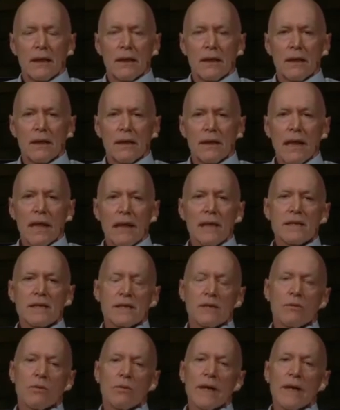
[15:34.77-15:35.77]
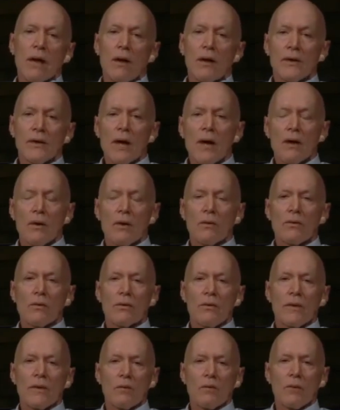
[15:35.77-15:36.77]
Now listen, we all know
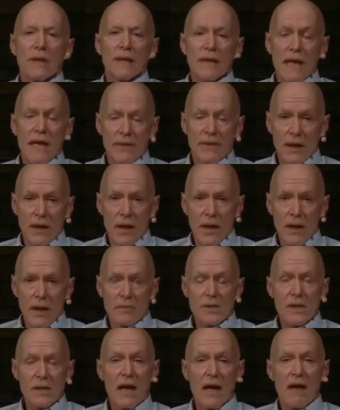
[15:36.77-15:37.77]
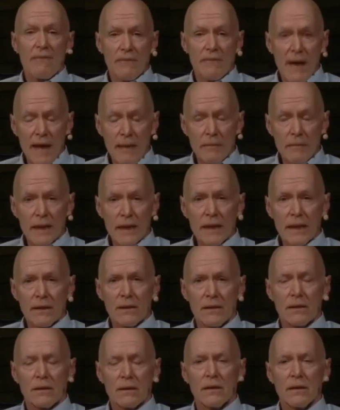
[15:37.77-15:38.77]
that when death comes in our family,
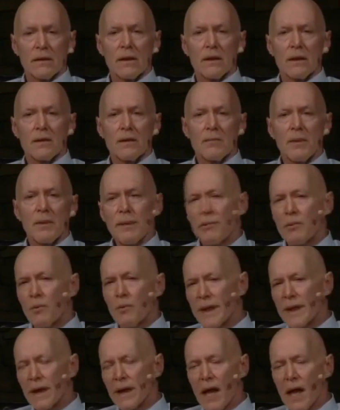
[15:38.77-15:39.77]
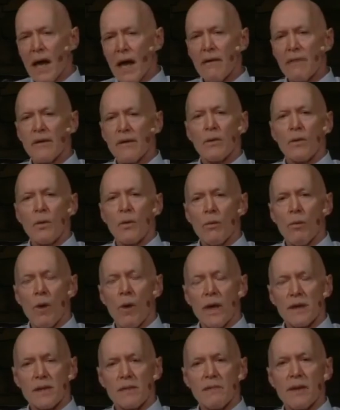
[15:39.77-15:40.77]
to people we love and we want
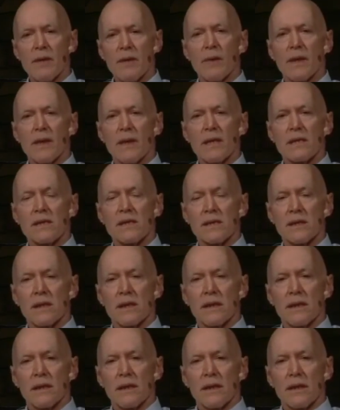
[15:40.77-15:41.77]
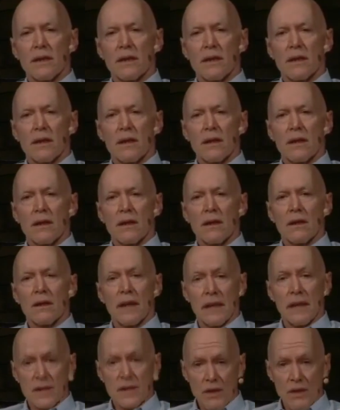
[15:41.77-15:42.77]
to be with us, that
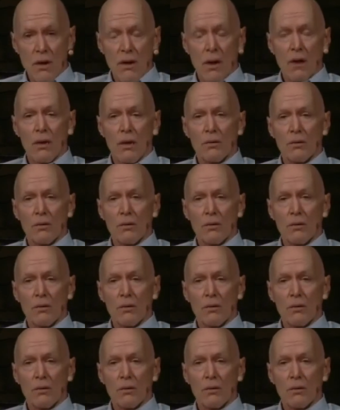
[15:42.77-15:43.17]
is sorrow.